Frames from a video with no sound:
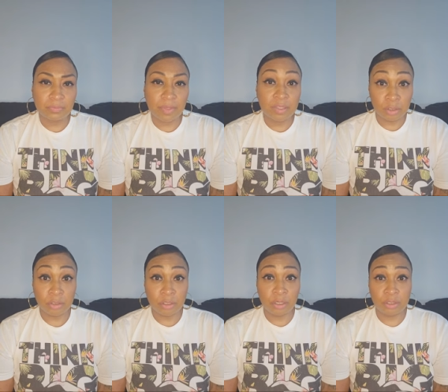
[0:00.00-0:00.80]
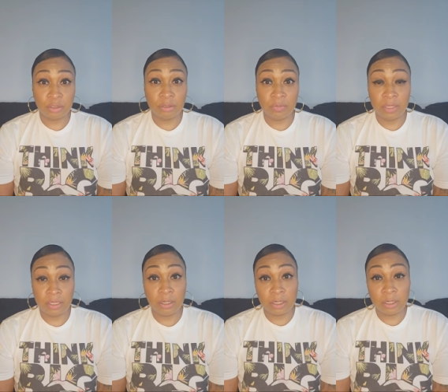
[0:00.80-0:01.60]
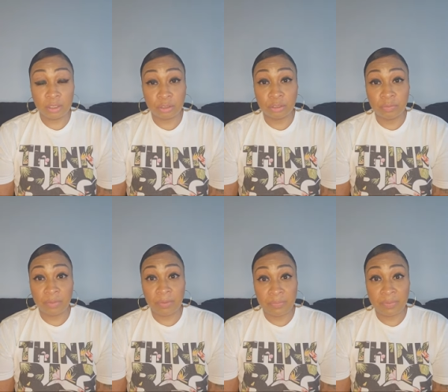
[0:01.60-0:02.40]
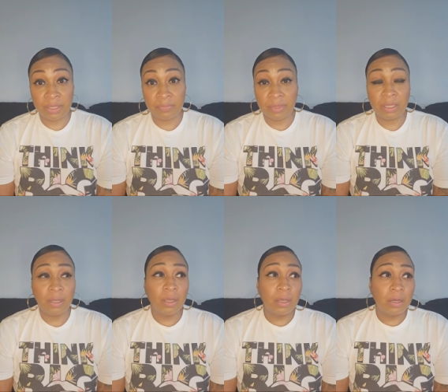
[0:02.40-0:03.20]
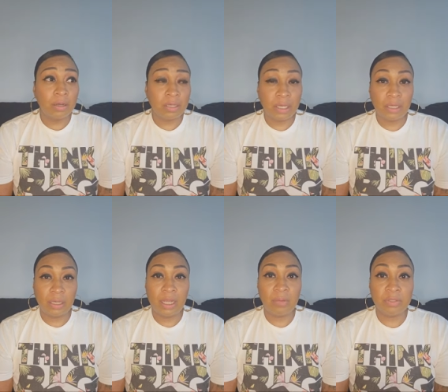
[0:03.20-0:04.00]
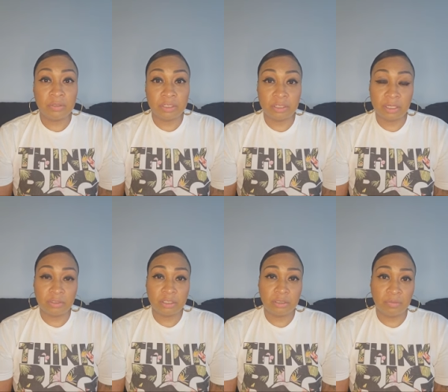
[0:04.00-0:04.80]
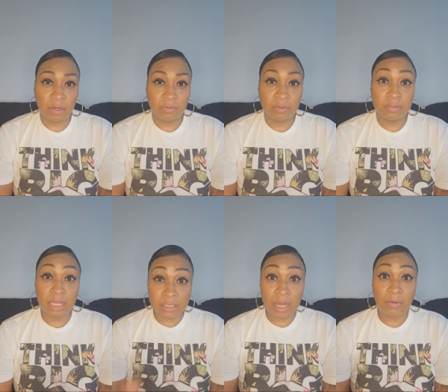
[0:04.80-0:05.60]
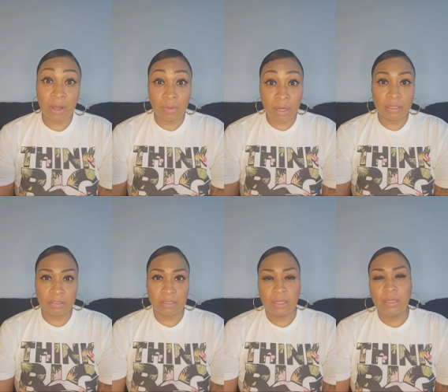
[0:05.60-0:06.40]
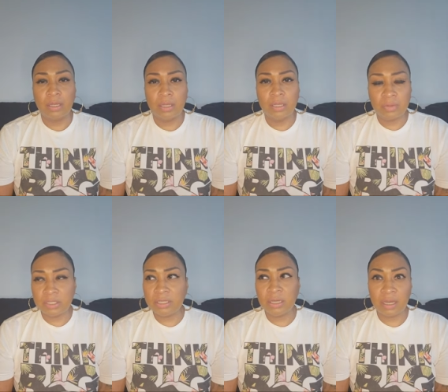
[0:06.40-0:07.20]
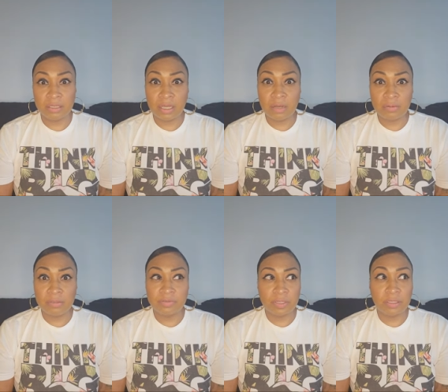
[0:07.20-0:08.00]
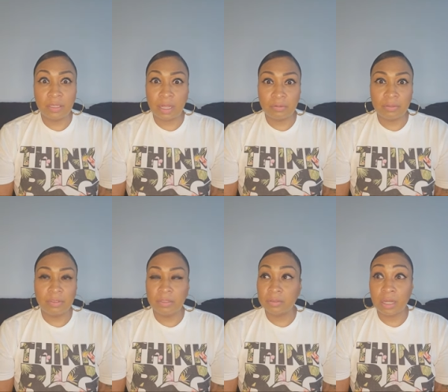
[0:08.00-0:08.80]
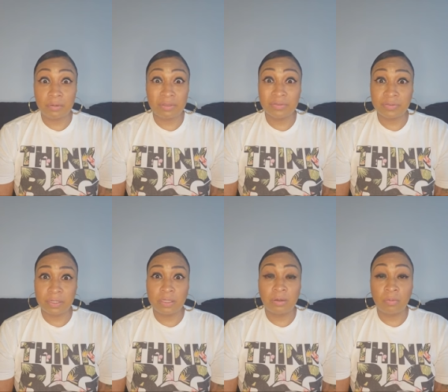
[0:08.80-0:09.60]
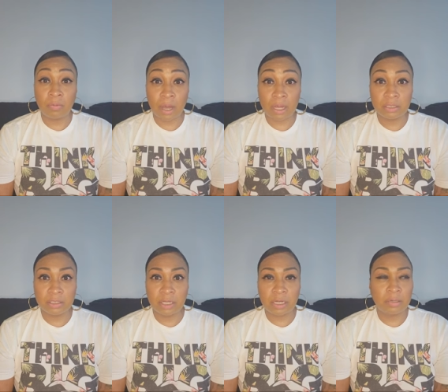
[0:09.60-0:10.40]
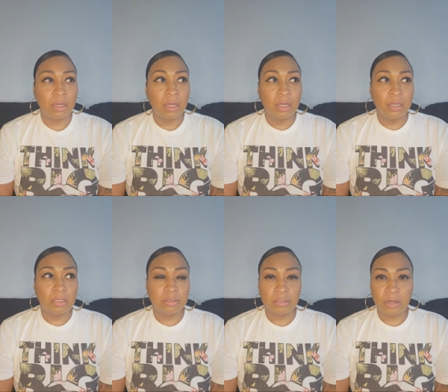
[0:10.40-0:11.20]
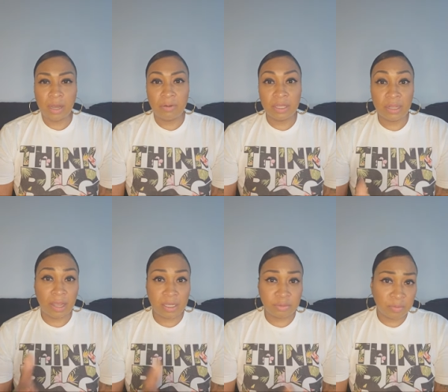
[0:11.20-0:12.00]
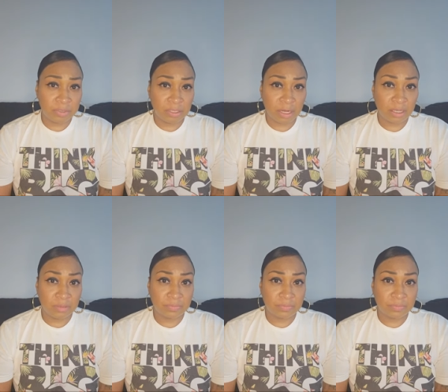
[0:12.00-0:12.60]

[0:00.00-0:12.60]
So you can control me. You're gonna control me by beating me. Okay, and I'm gonna do the same shit tomorrow. That's how I was. Let me tell you guys, I was fucking out yo, I was fucking a wild child. So I would get an ass whipping tonight.